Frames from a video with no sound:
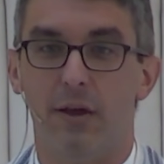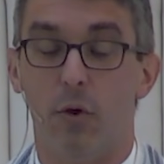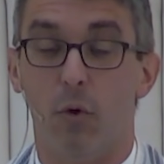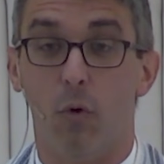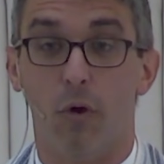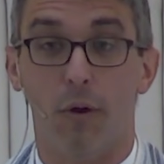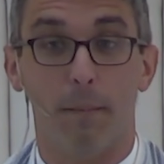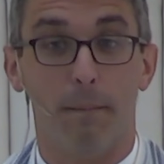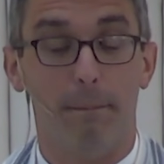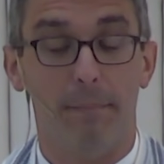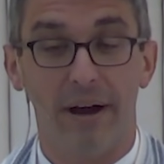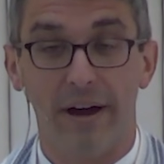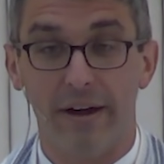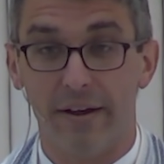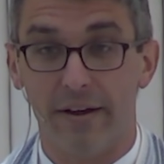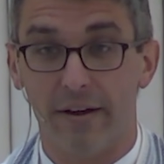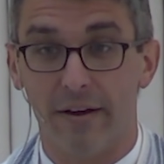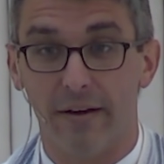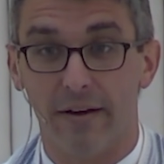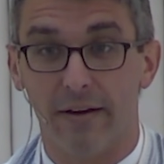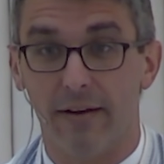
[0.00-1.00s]
or
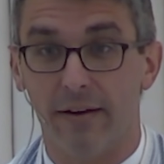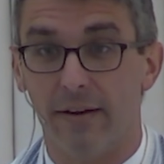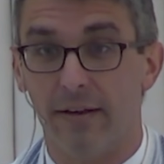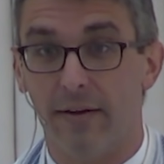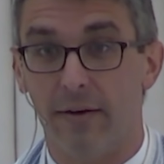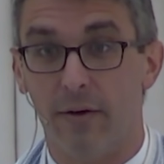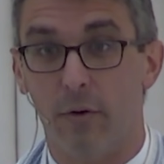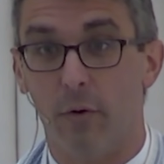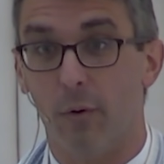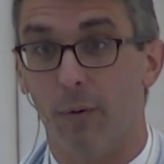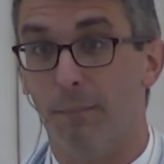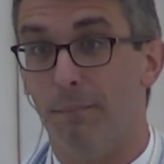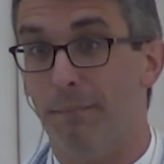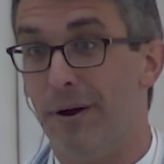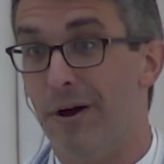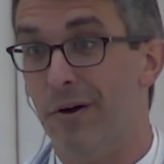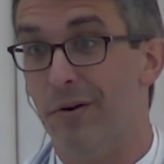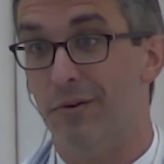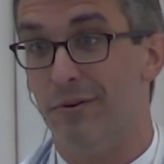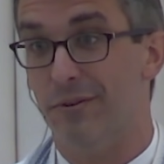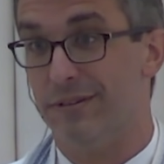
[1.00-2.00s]
butter or
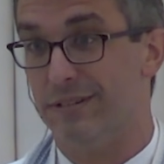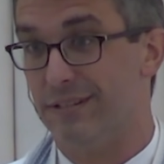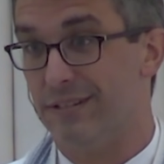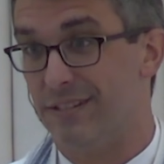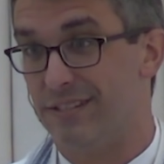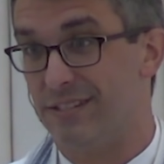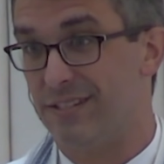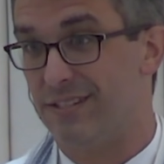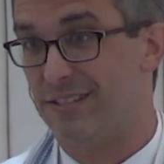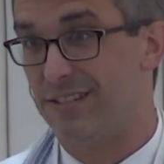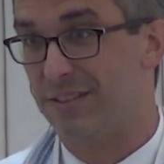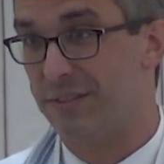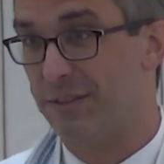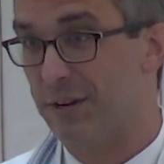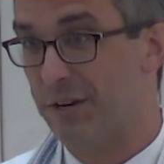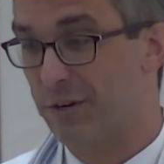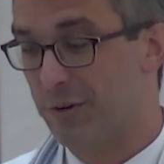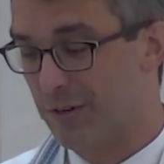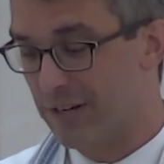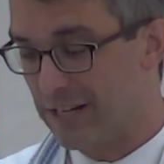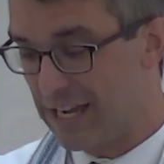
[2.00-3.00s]
bones in their
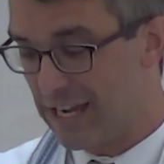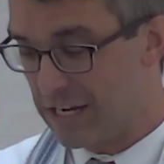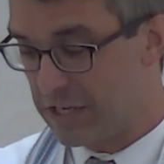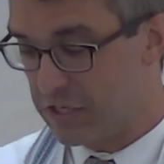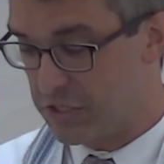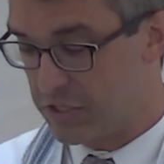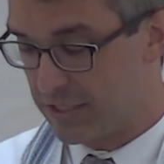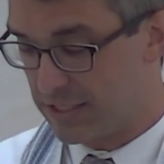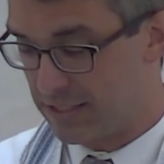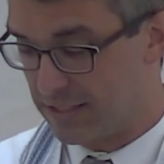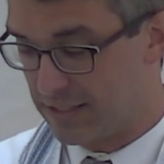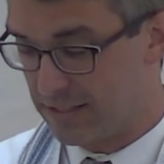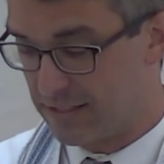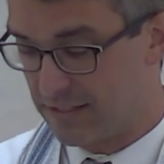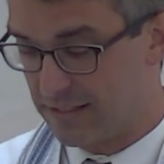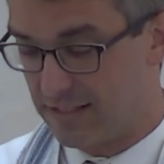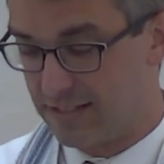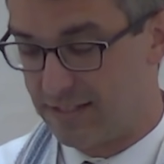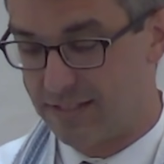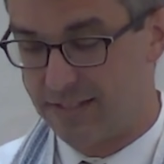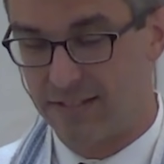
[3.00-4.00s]

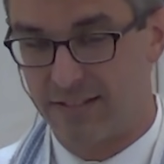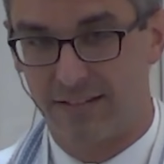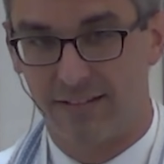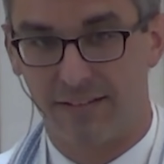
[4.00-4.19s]
creations.